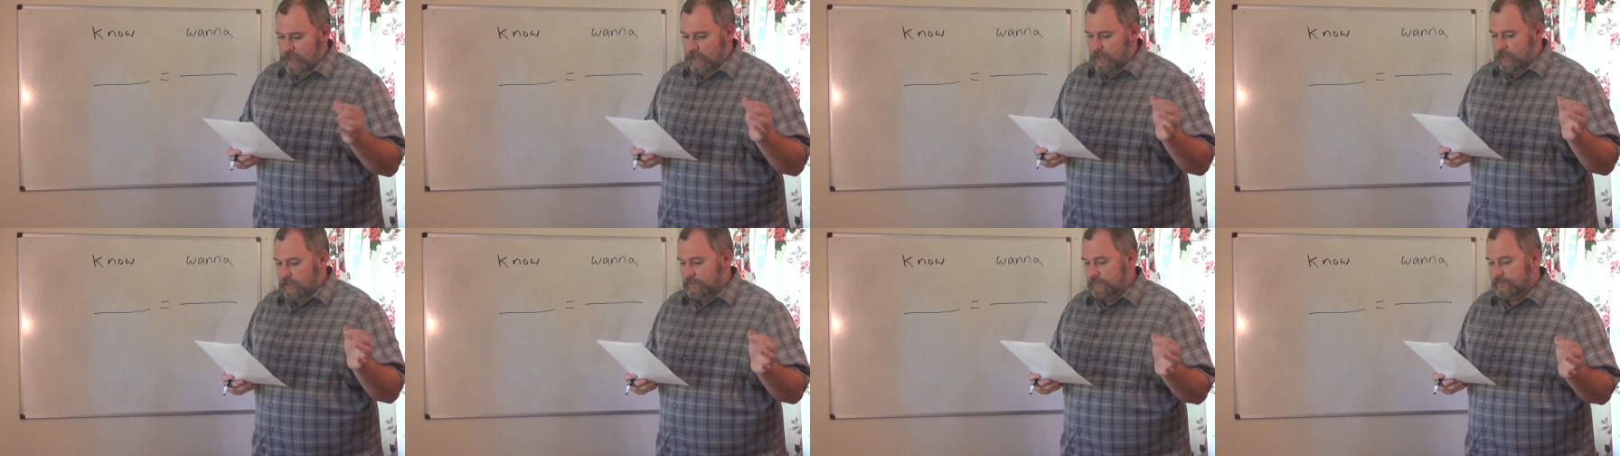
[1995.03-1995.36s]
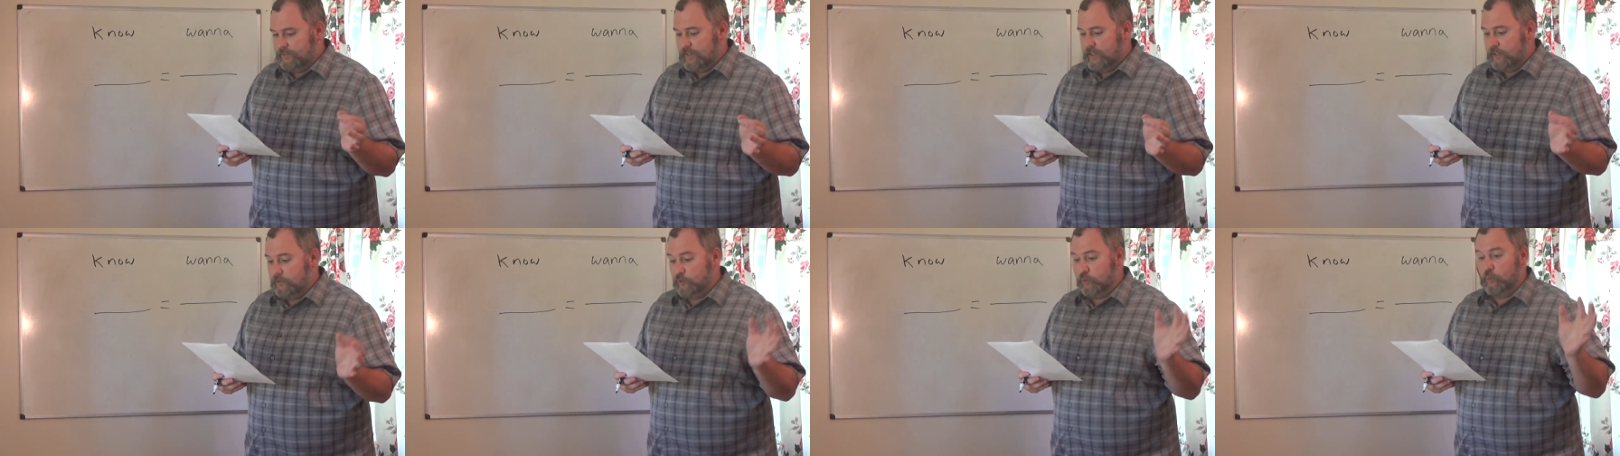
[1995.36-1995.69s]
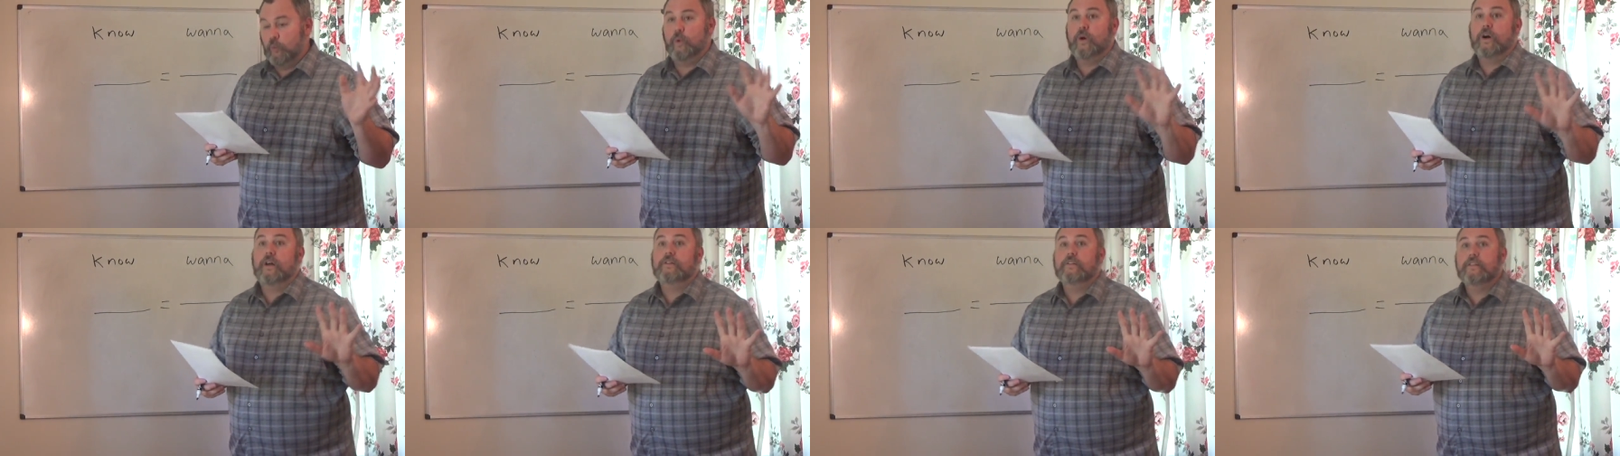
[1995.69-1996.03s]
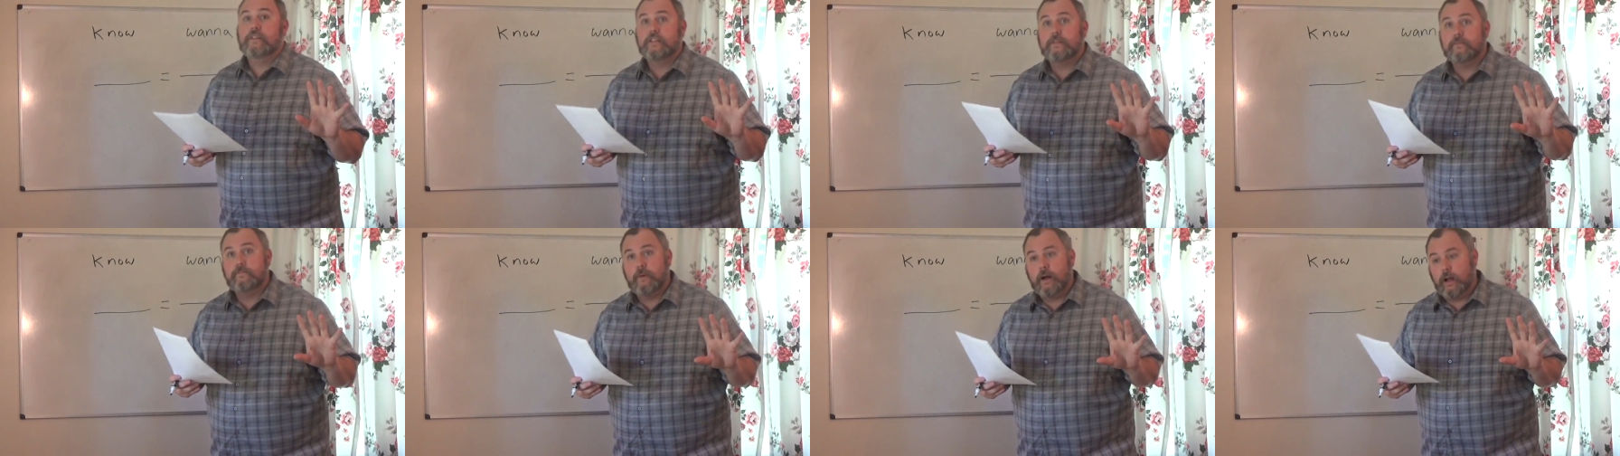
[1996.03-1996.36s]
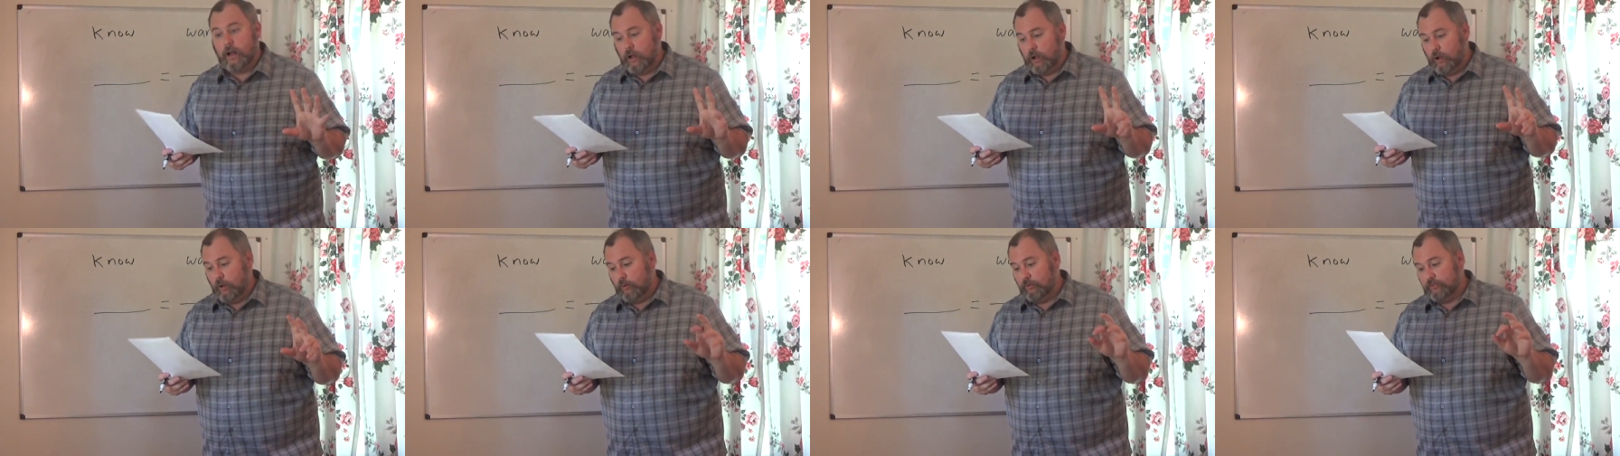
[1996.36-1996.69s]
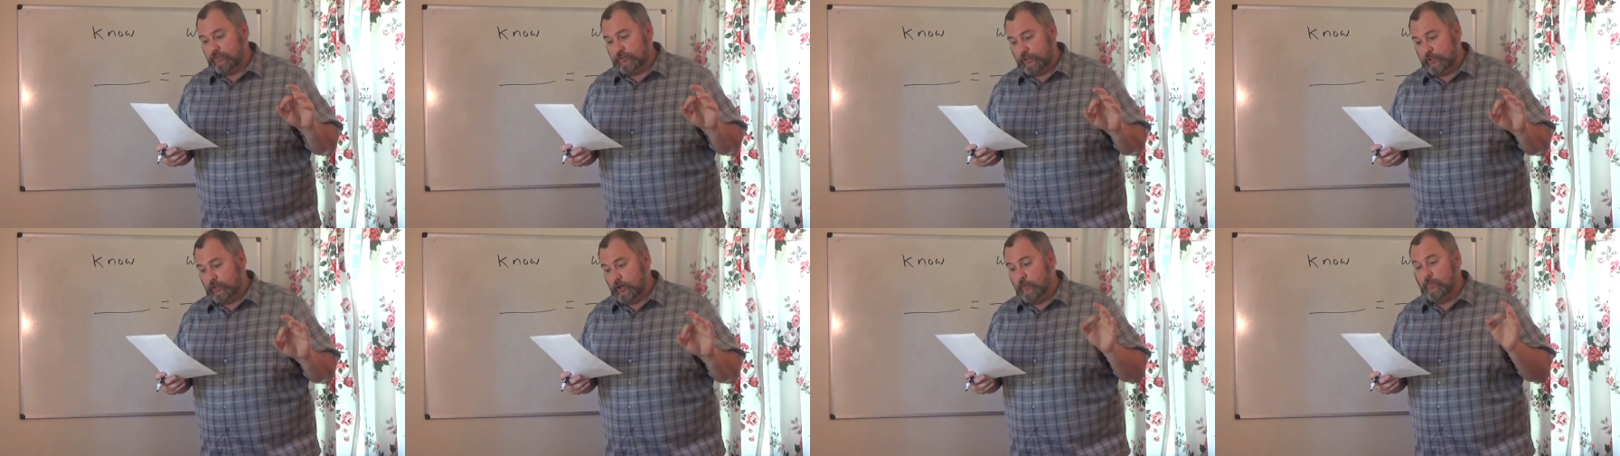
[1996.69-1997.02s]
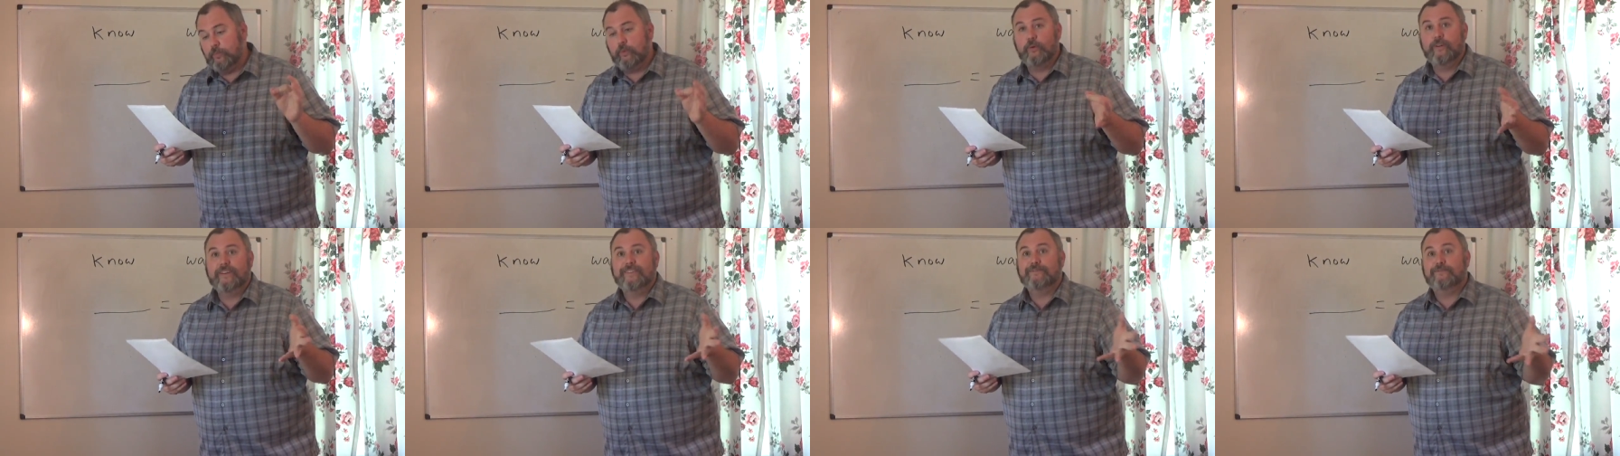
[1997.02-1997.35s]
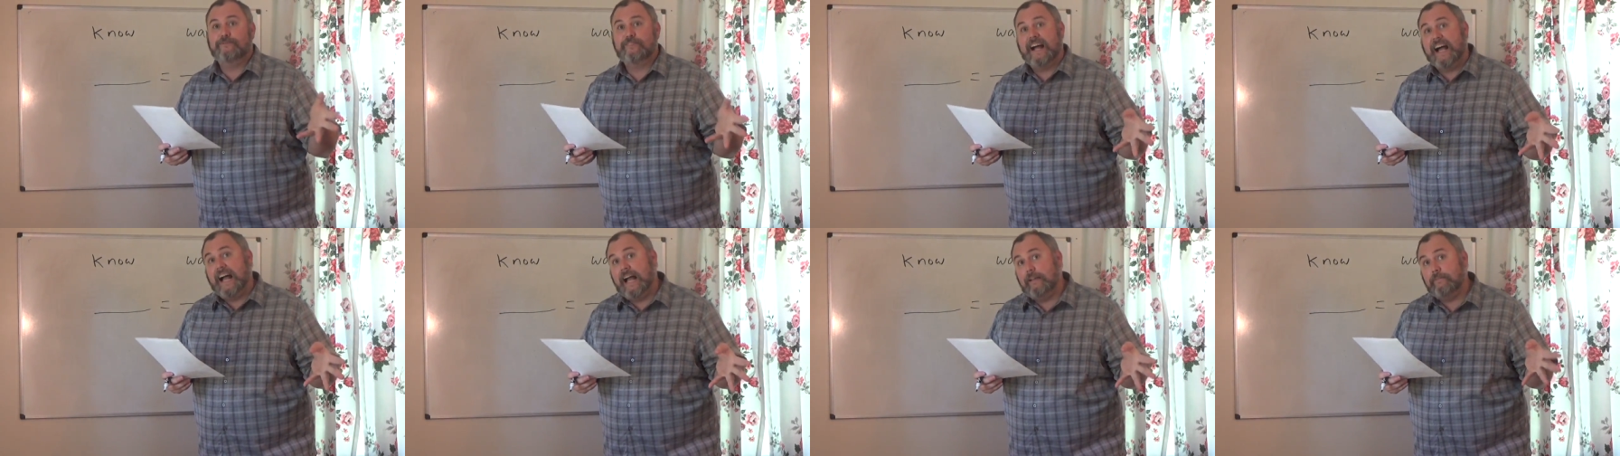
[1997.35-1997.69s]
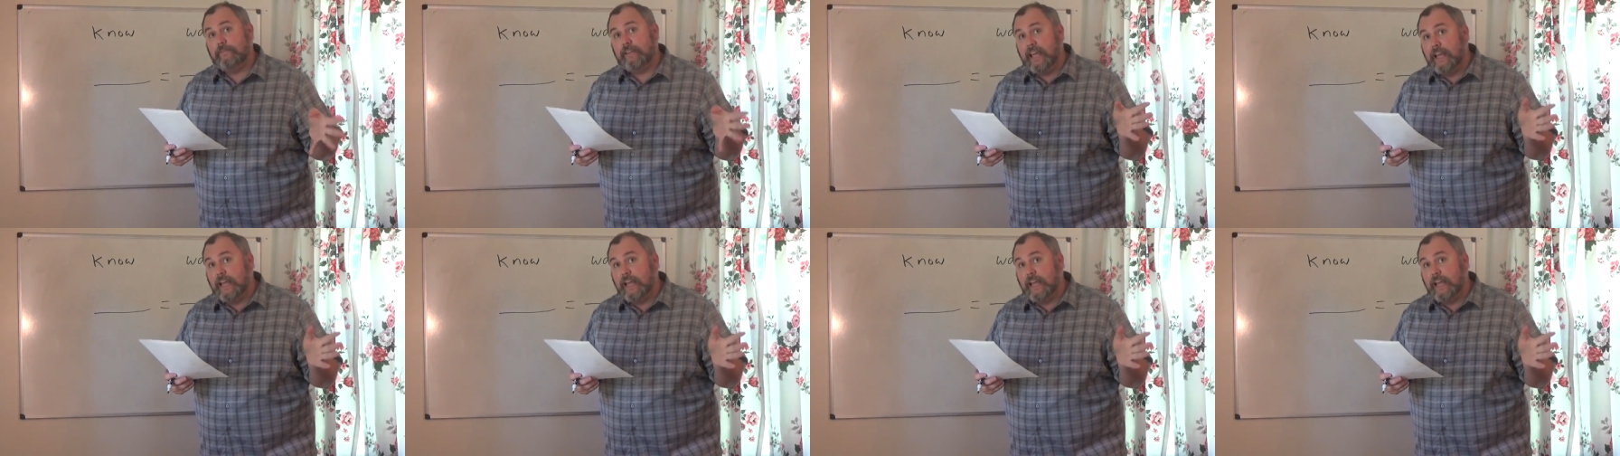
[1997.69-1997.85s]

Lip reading: It says one small 0.5